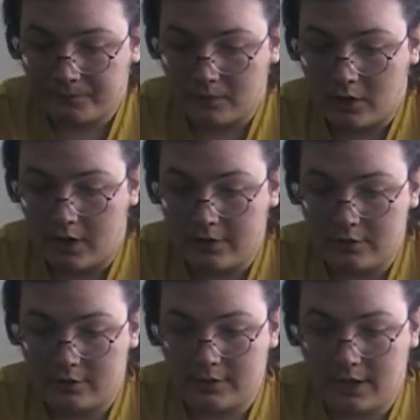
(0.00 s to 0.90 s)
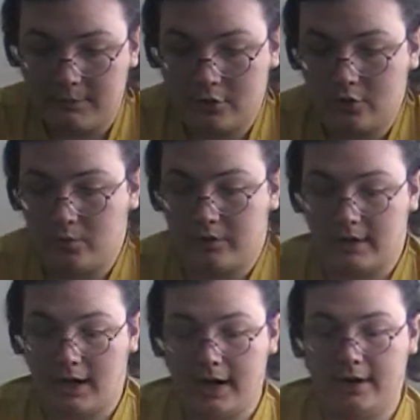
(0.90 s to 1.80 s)
All right, there's side missions with a
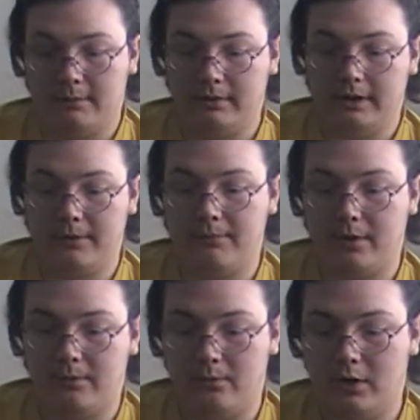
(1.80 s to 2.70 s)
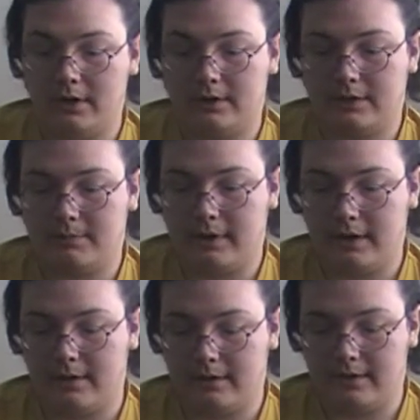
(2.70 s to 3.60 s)
guy in a blimp that wants
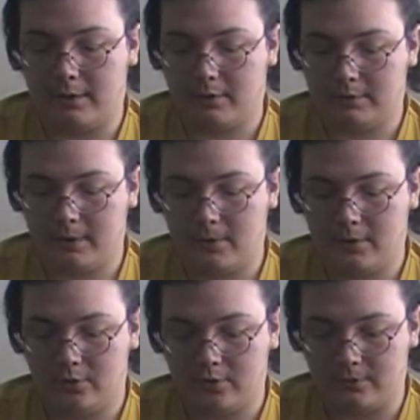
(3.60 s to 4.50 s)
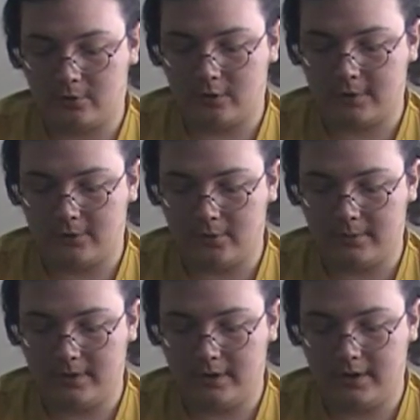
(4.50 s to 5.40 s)
Spider-Man to do some tricks for
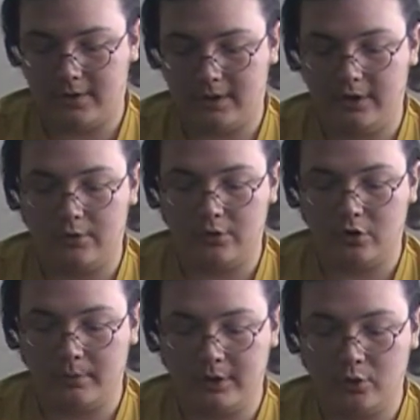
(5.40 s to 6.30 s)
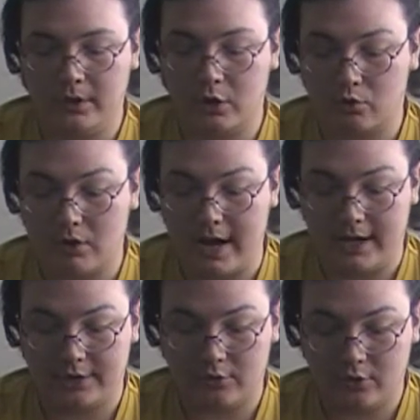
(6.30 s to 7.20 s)
him. Either you'll be doing a
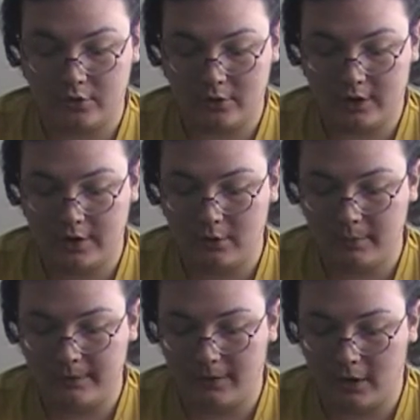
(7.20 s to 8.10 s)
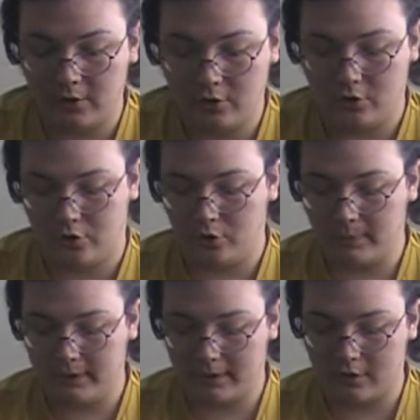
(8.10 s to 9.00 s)
race, or you'll
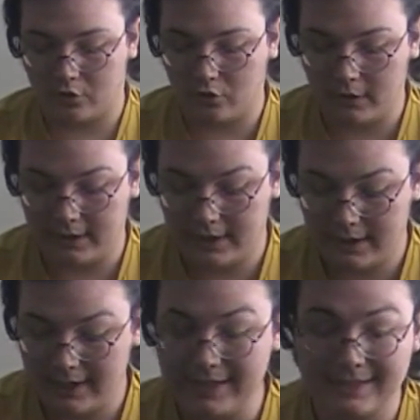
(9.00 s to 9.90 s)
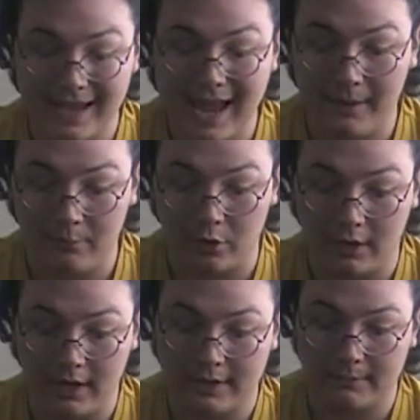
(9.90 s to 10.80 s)
be controlling his
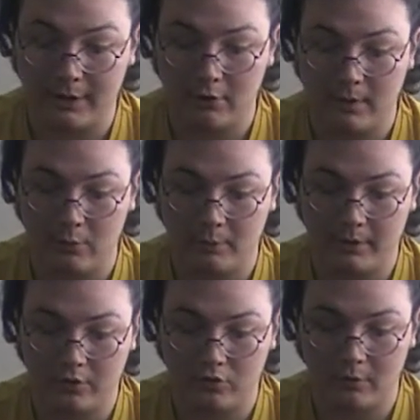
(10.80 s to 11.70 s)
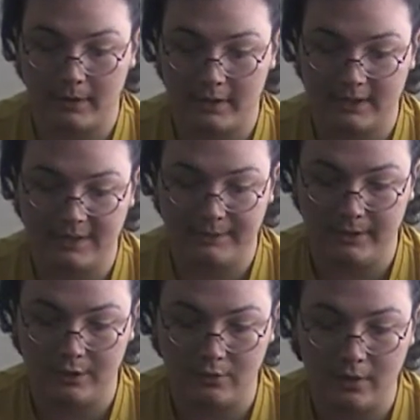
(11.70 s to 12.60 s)
camera, and Spider-Man will be controlled by the
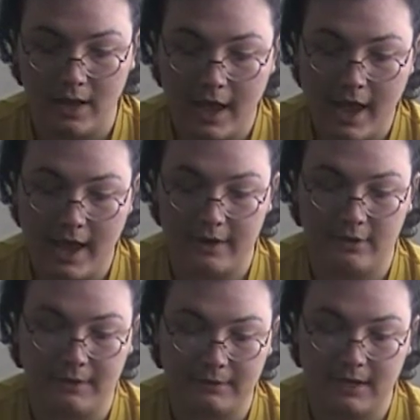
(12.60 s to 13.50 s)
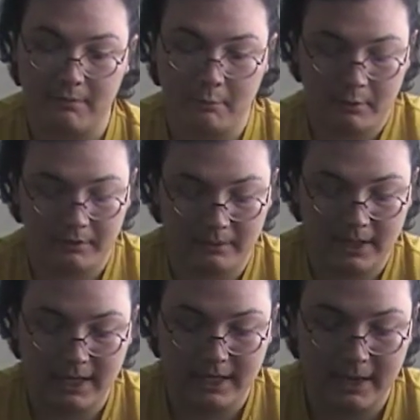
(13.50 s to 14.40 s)
CPU, and you'll have to keep
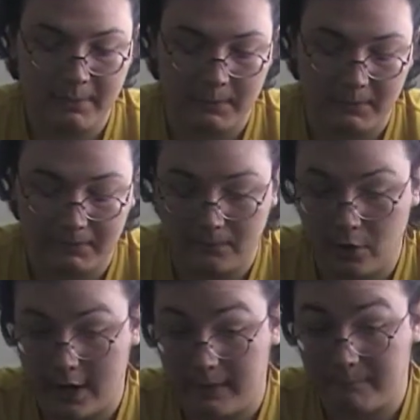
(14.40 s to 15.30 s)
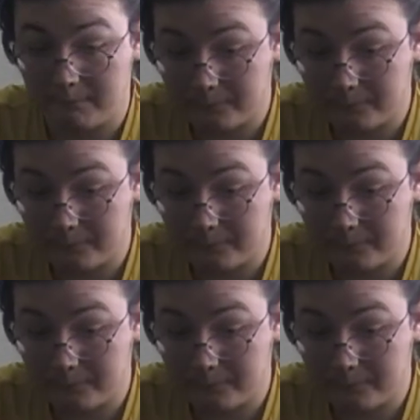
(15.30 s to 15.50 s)
him in frame.